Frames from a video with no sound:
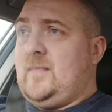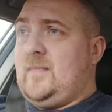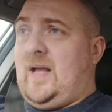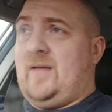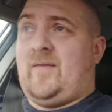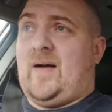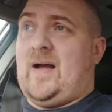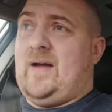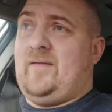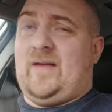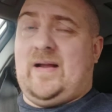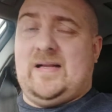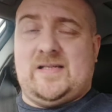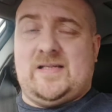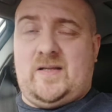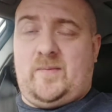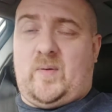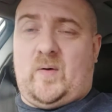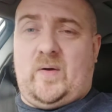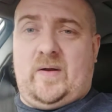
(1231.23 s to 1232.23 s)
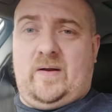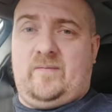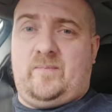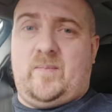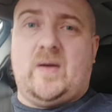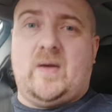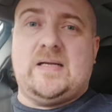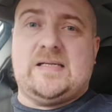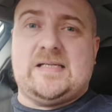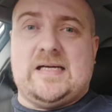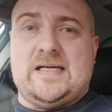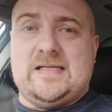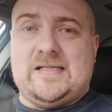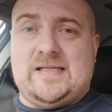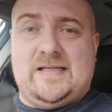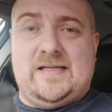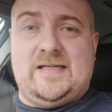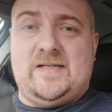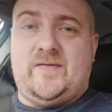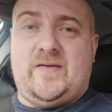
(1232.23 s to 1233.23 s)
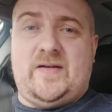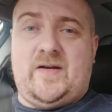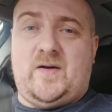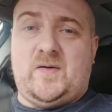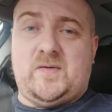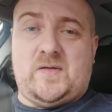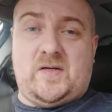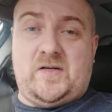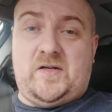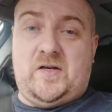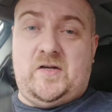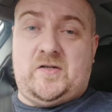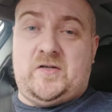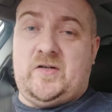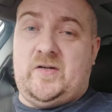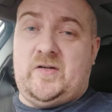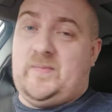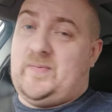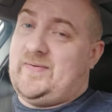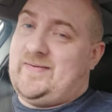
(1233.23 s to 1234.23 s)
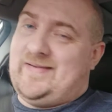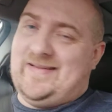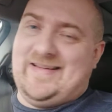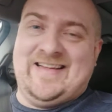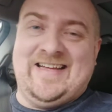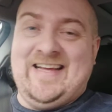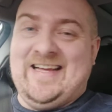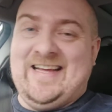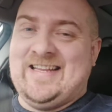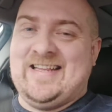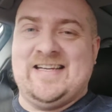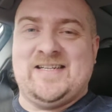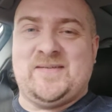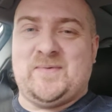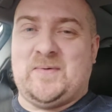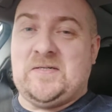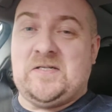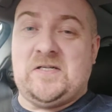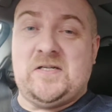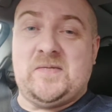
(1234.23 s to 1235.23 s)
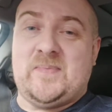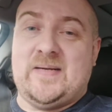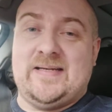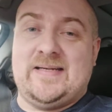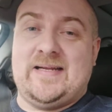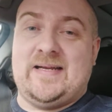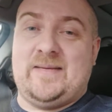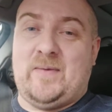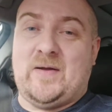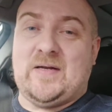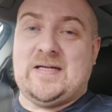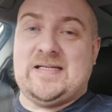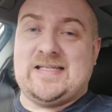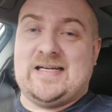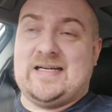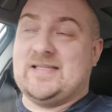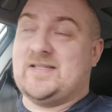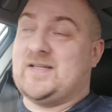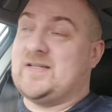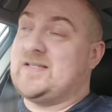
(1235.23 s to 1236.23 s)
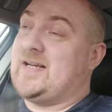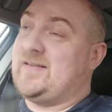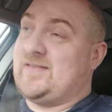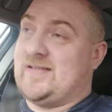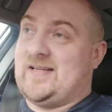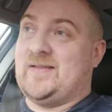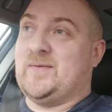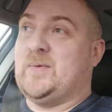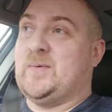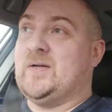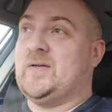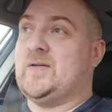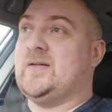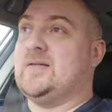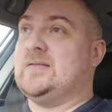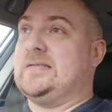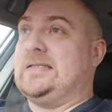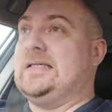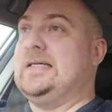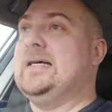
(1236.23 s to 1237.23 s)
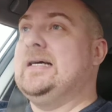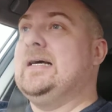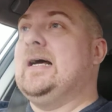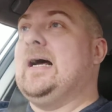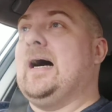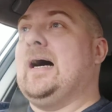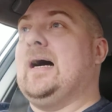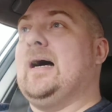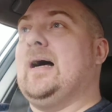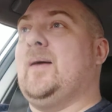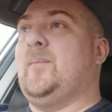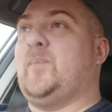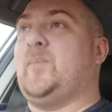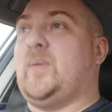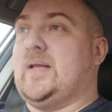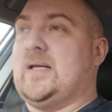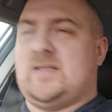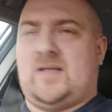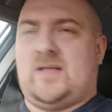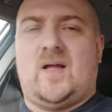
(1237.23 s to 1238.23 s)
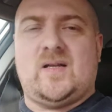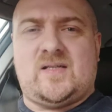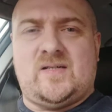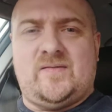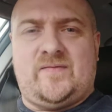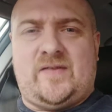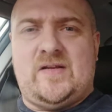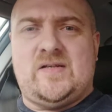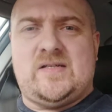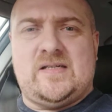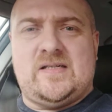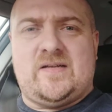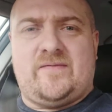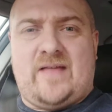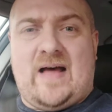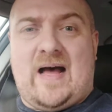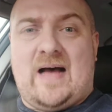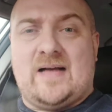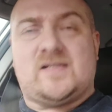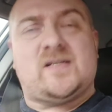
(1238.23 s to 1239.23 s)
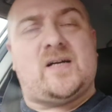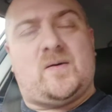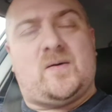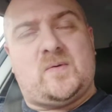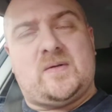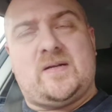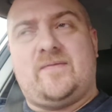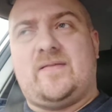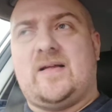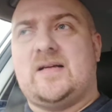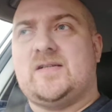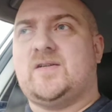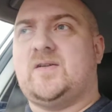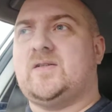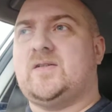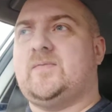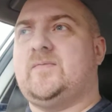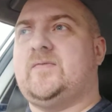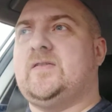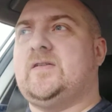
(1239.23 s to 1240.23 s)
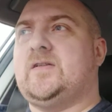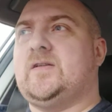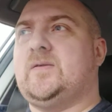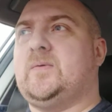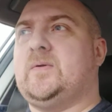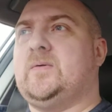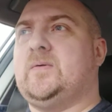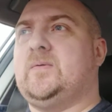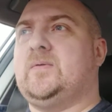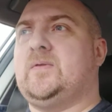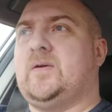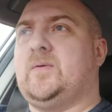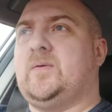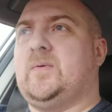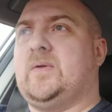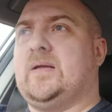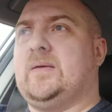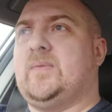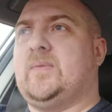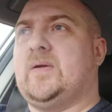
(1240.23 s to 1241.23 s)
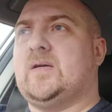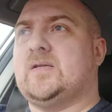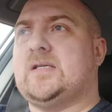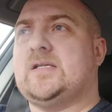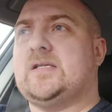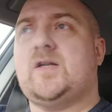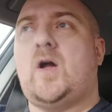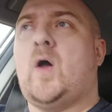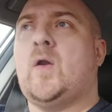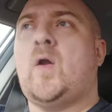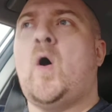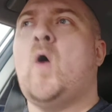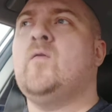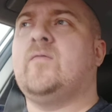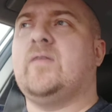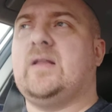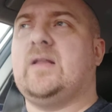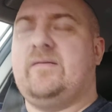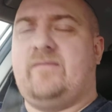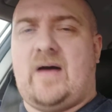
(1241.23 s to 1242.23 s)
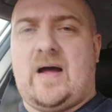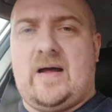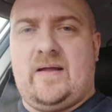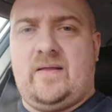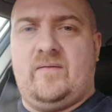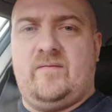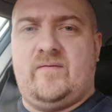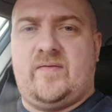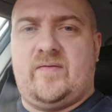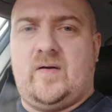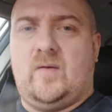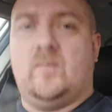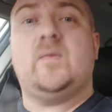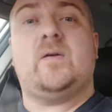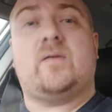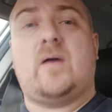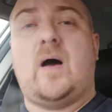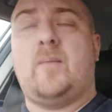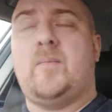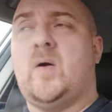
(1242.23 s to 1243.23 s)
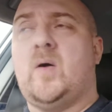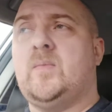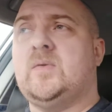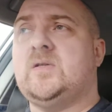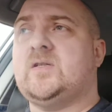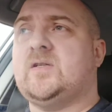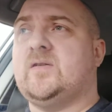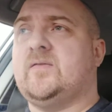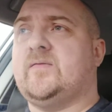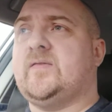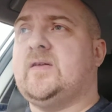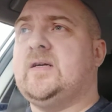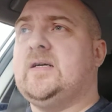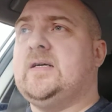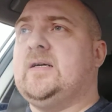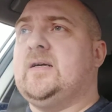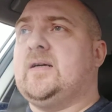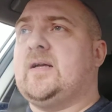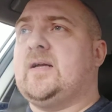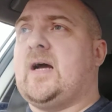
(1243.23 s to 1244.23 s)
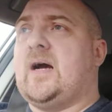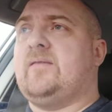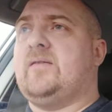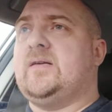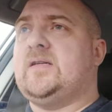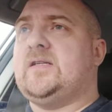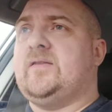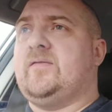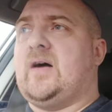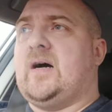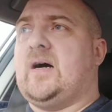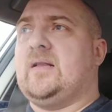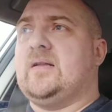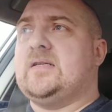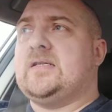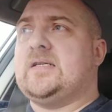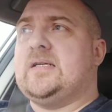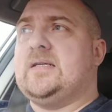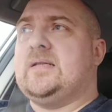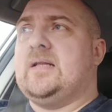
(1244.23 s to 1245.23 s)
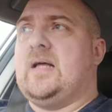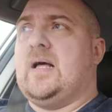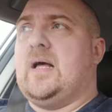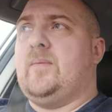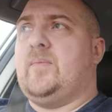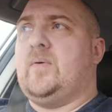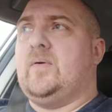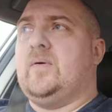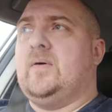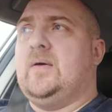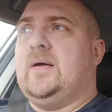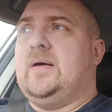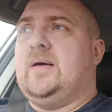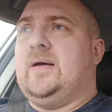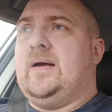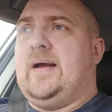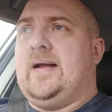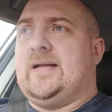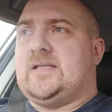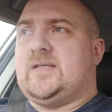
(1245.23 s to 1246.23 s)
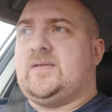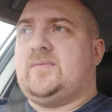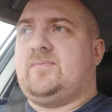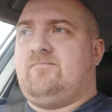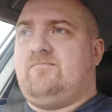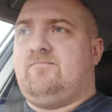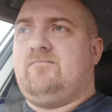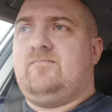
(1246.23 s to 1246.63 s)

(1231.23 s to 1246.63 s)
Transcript: if I ever get to the point of monetizing these videos on YouTube, this one's just been demonetized because I said the word cunt. But there's lots of uses of that, so I wonder if that's got something to do with it, because it's not an overly violent film. There are moments of Guy Ritchie violence in there, but it's,